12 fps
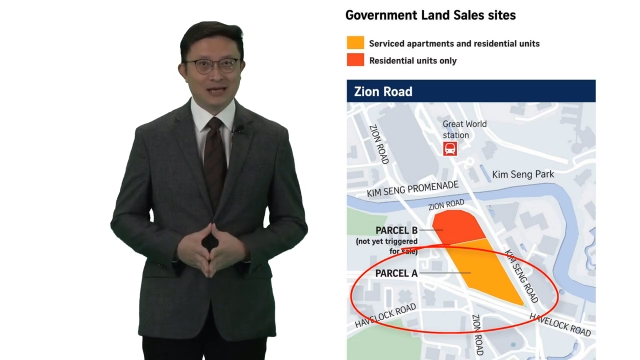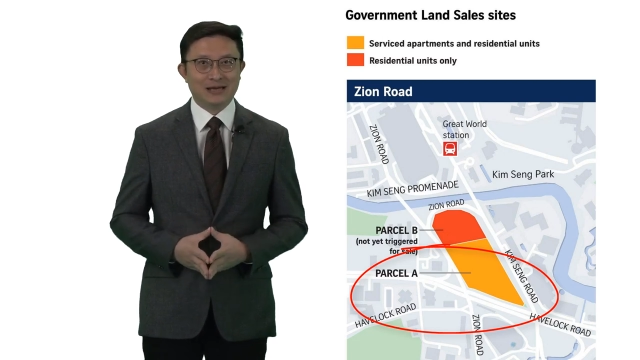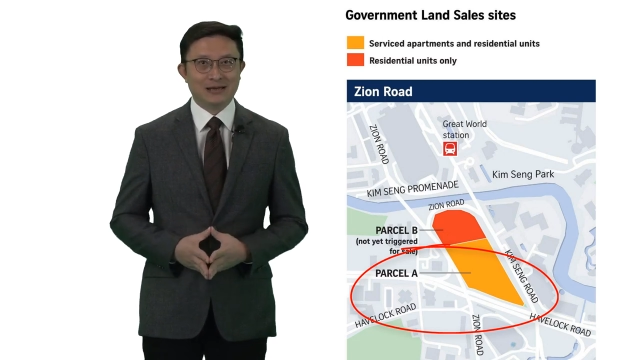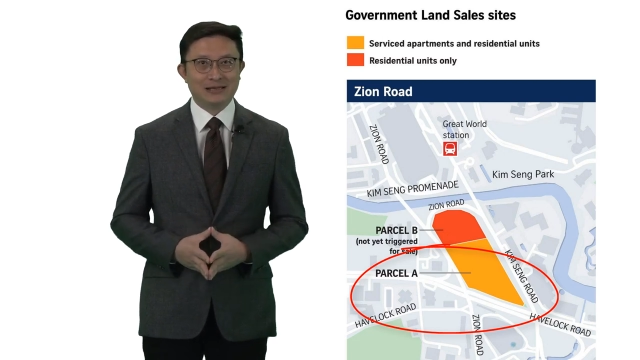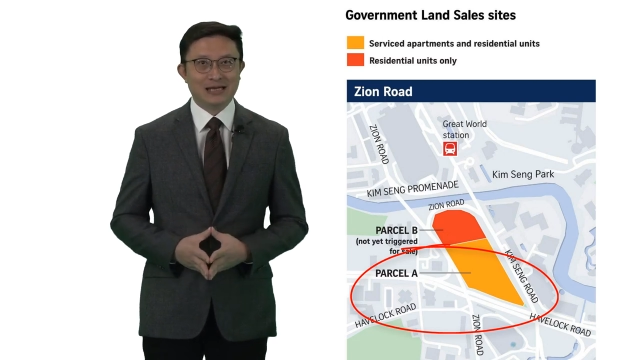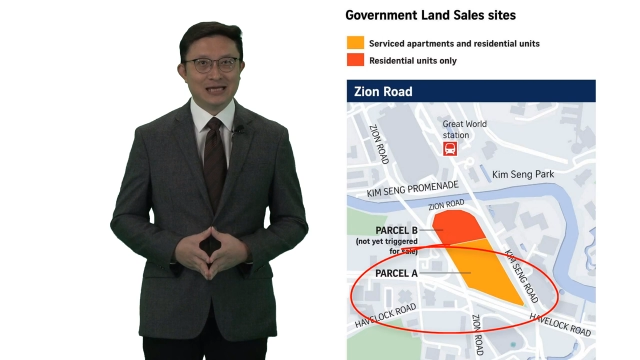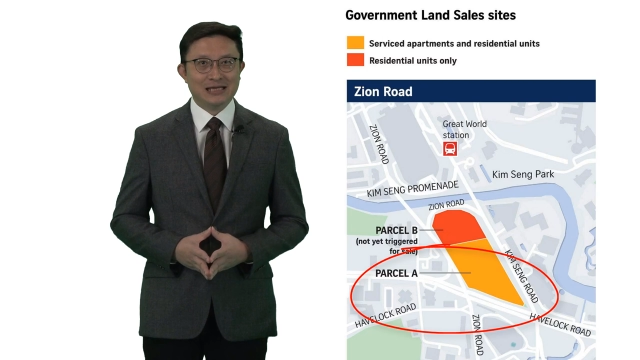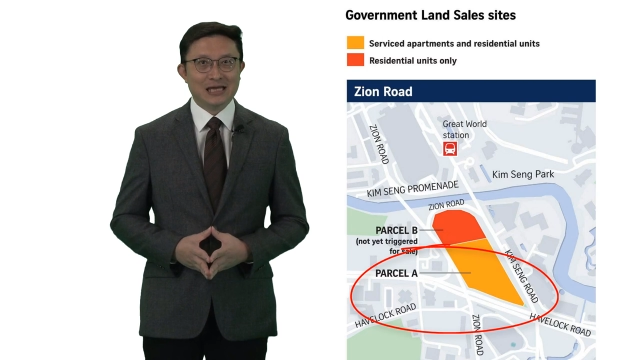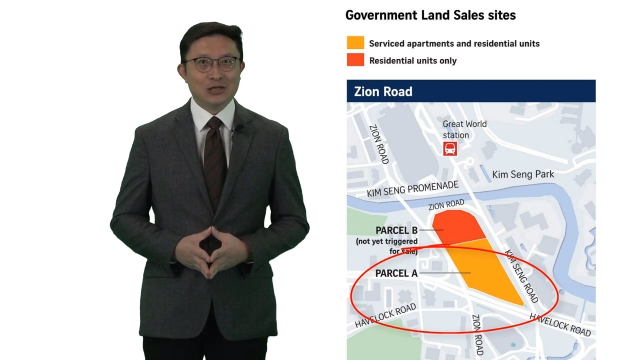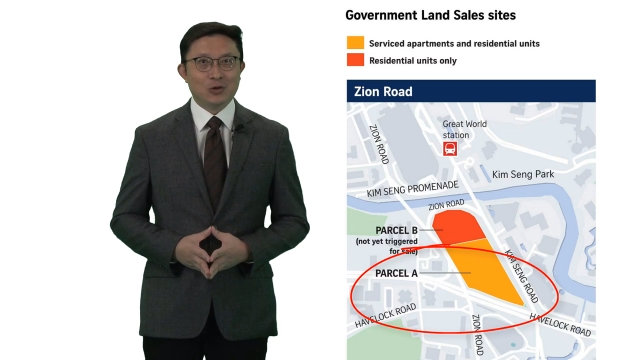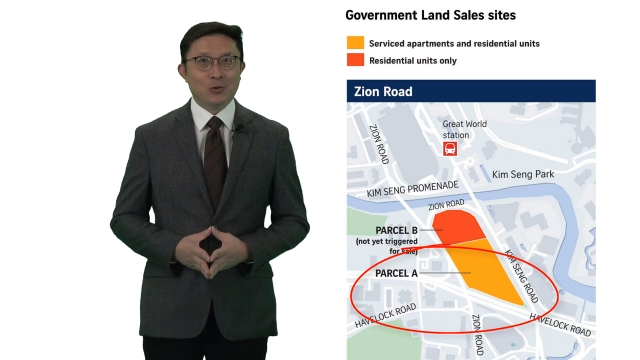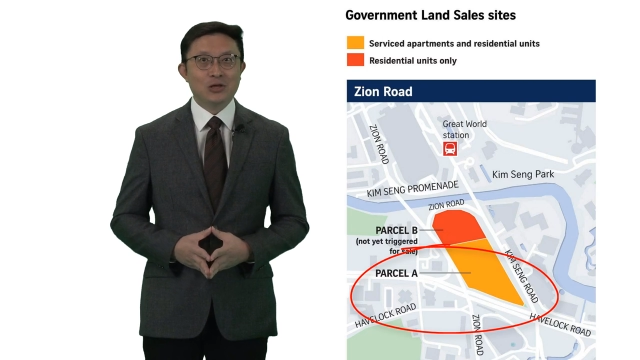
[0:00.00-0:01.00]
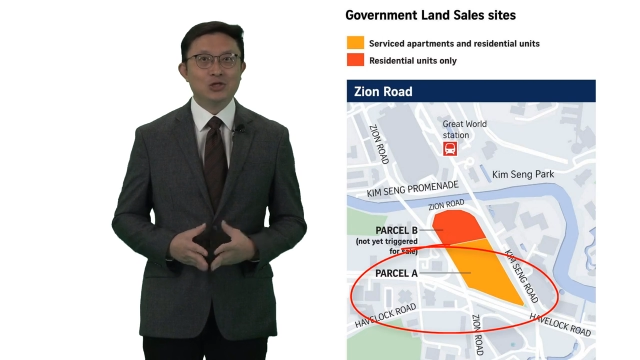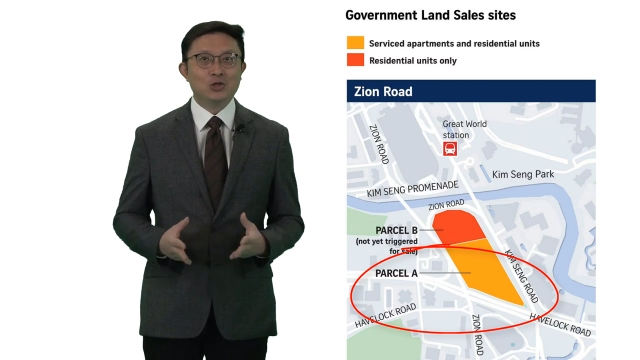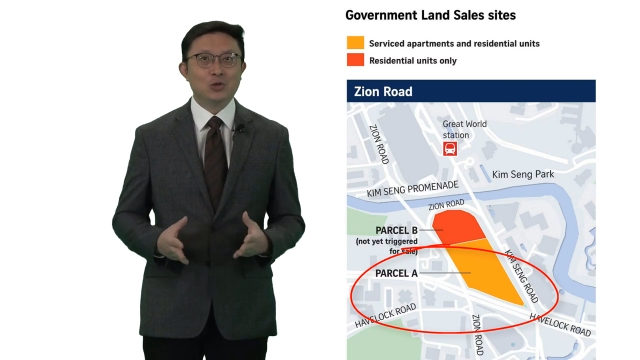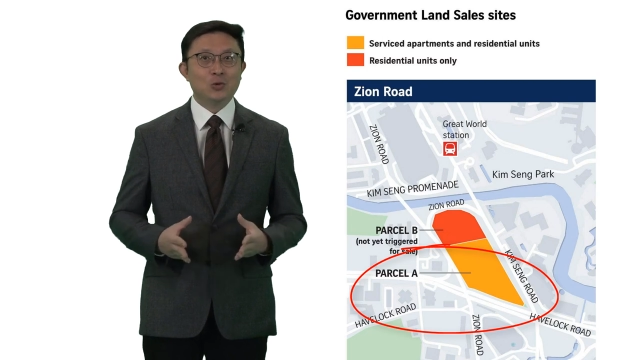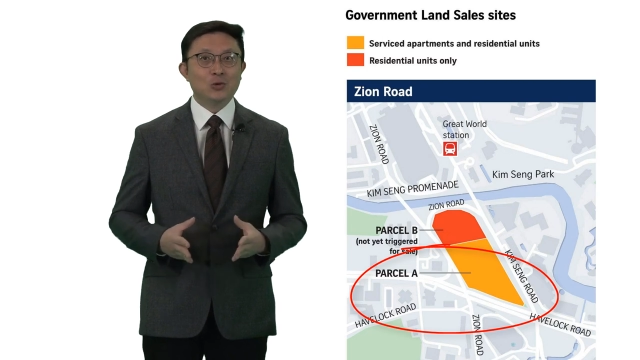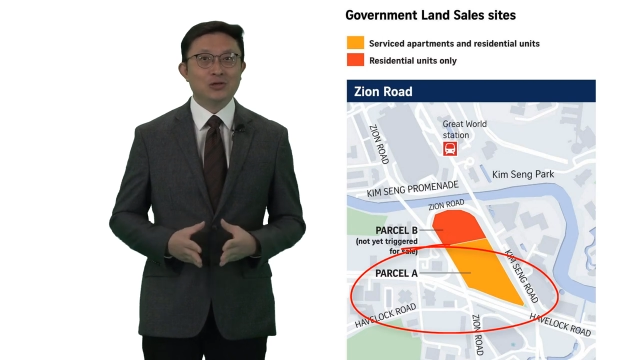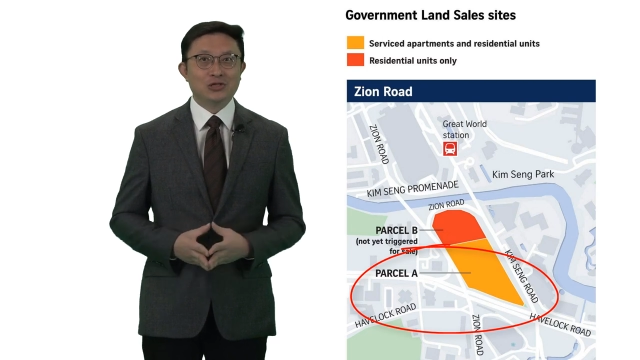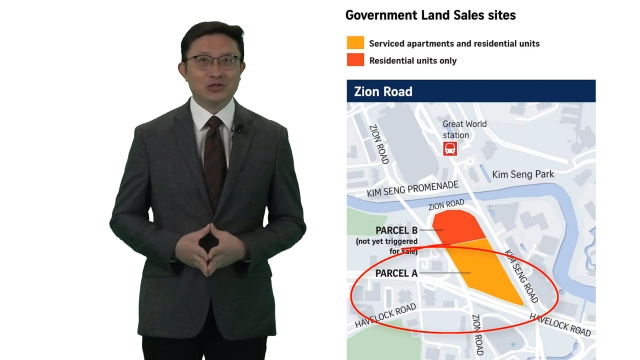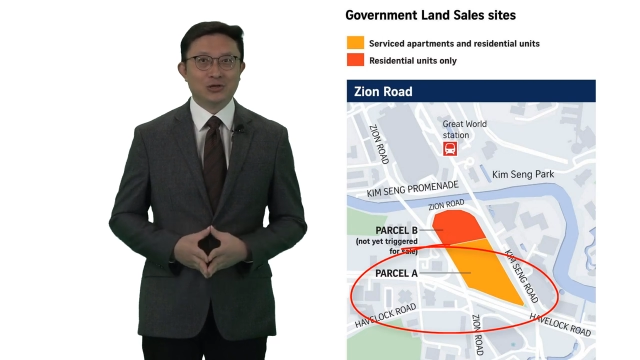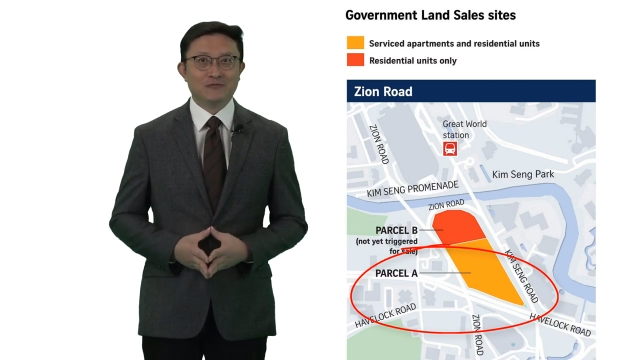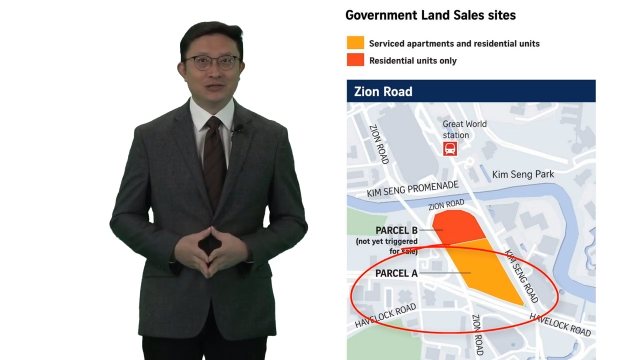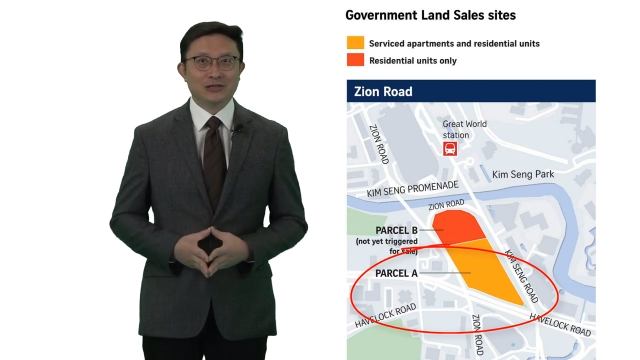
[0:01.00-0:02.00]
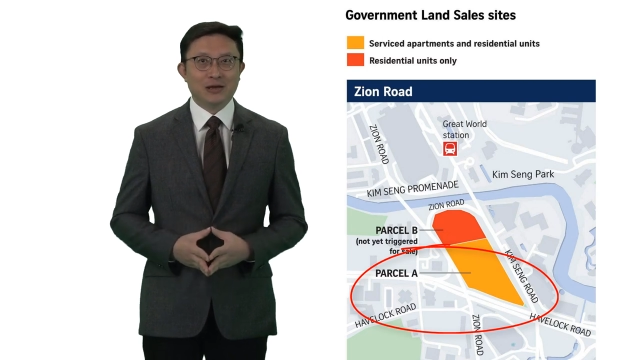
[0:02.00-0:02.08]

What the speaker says: They need to ensure the serviced